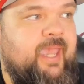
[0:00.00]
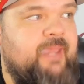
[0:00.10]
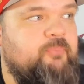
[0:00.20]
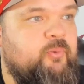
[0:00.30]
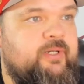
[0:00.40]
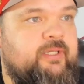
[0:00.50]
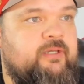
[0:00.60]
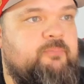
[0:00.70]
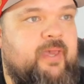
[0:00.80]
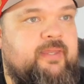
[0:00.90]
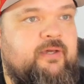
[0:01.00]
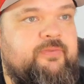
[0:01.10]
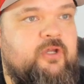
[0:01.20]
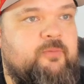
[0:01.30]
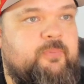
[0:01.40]
a pretty good penny
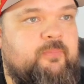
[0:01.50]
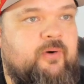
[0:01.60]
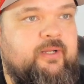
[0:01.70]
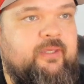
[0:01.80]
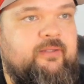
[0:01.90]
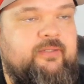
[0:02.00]
on the open market.